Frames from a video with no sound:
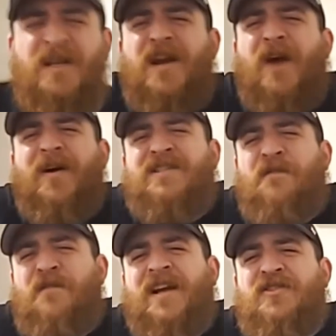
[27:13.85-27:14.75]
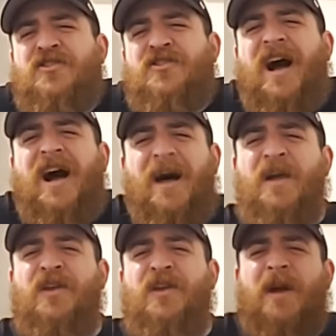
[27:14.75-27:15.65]
No, it's their fucking job.
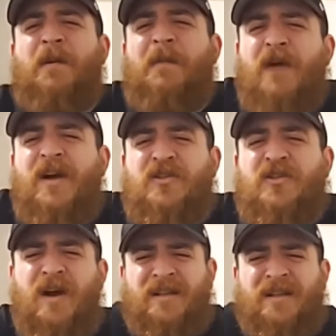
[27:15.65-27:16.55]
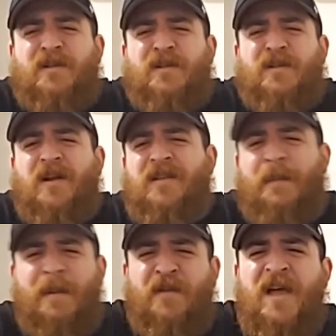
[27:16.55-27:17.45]
You come to my restaurant and something's fucked
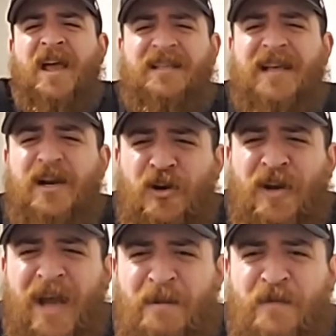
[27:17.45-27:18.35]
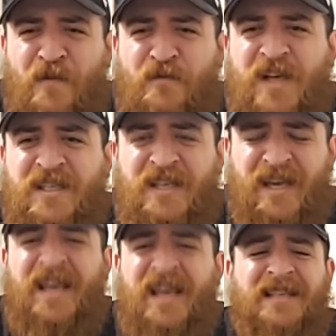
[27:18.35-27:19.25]
up. It's not good on me for fixing
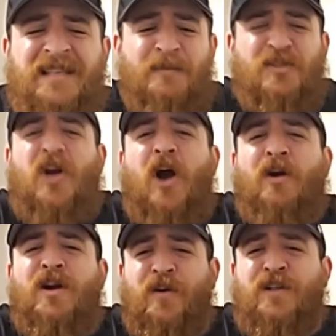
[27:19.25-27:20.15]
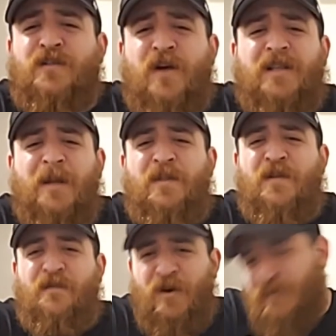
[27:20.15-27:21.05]
it. I'm sorry for it's fucked up in
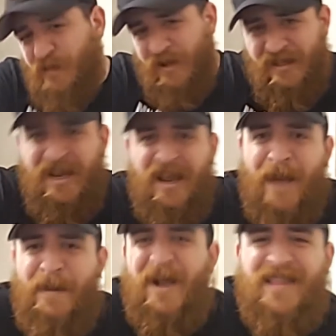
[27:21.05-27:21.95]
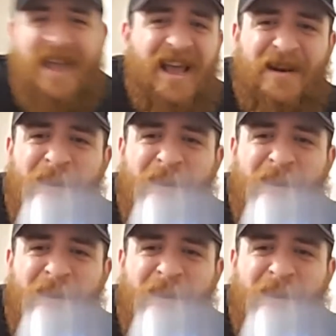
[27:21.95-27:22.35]
the first place. How about that?